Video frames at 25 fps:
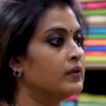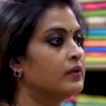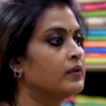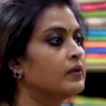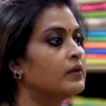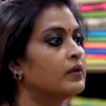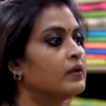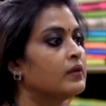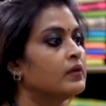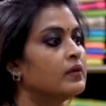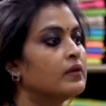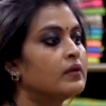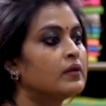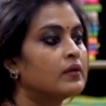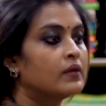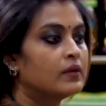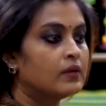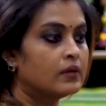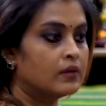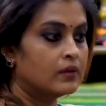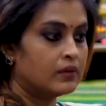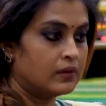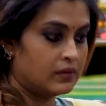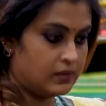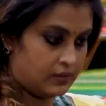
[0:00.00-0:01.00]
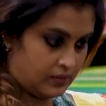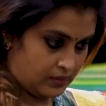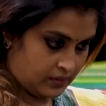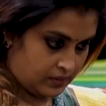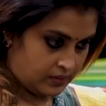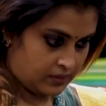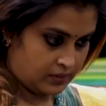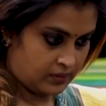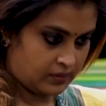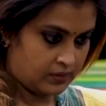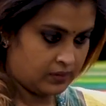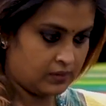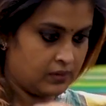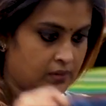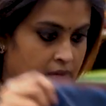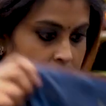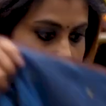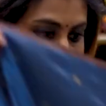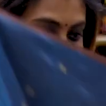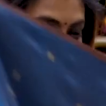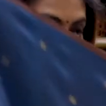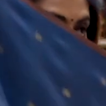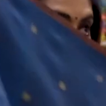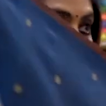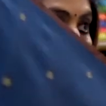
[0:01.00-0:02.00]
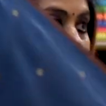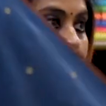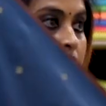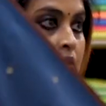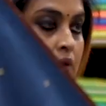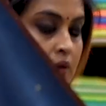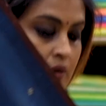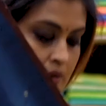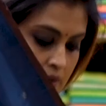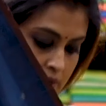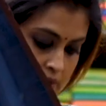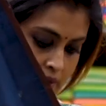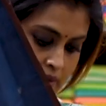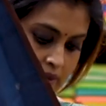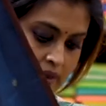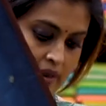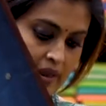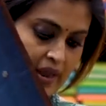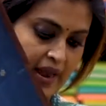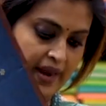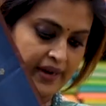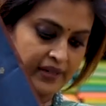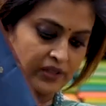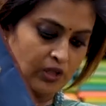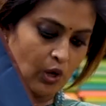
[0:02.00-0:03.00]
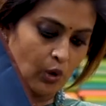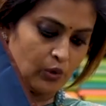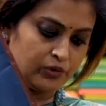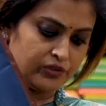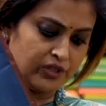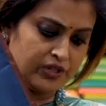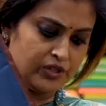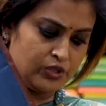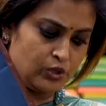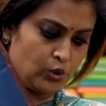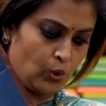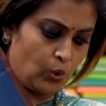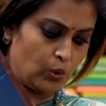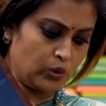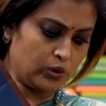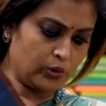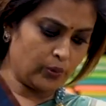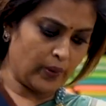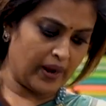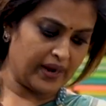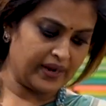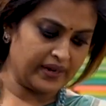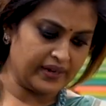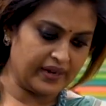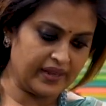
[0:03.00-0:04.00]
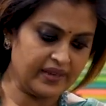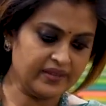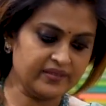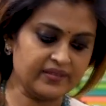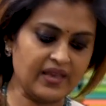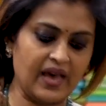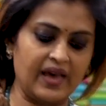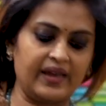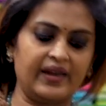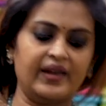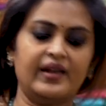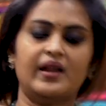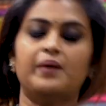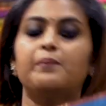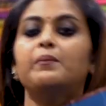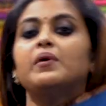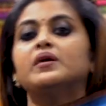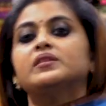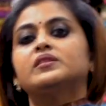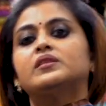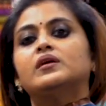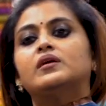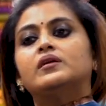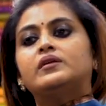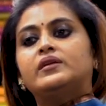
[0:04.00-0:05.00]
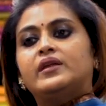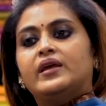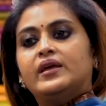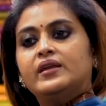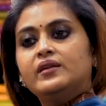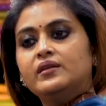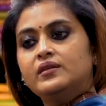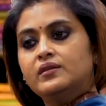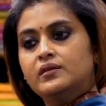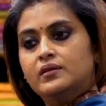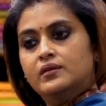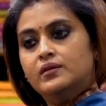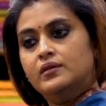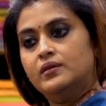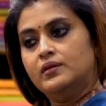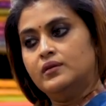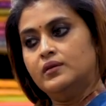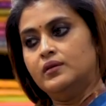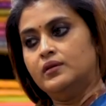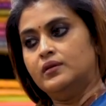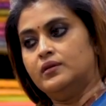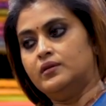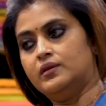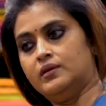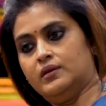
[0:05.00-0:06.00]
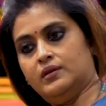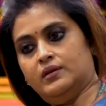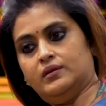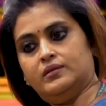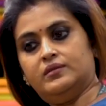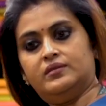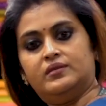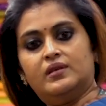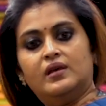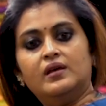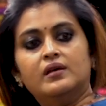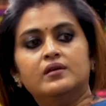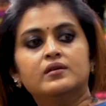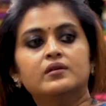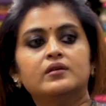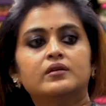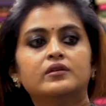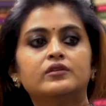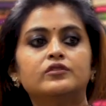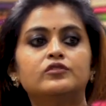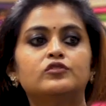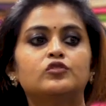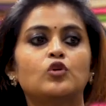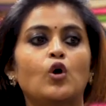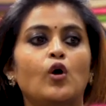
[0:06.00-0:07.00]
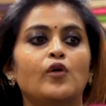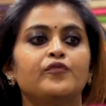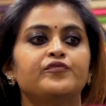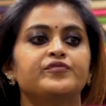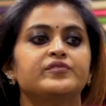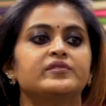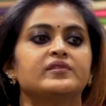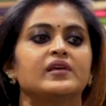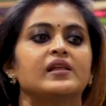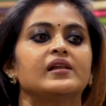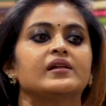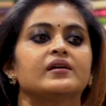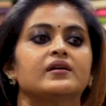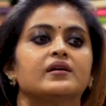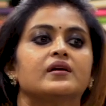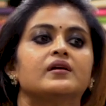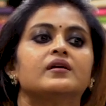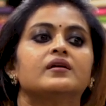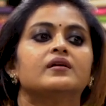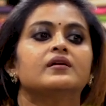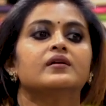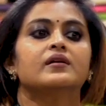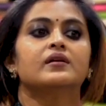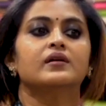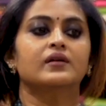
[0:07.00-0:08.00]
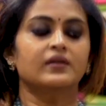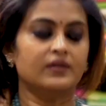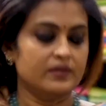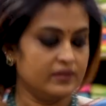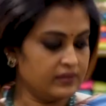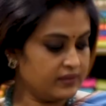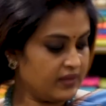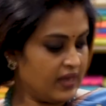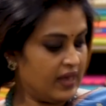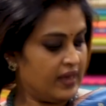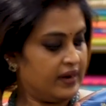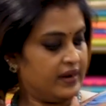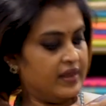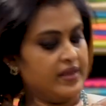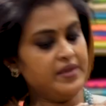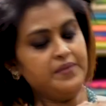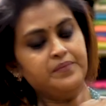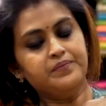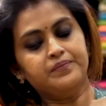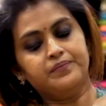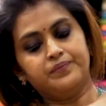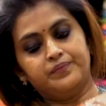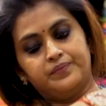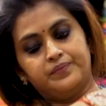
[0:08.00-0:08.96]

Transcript: Saree number thirteen, ma'am. Eight thousand two twenty. Eight thousand two twenty. Saree number thirteen. It's a soft silk saree.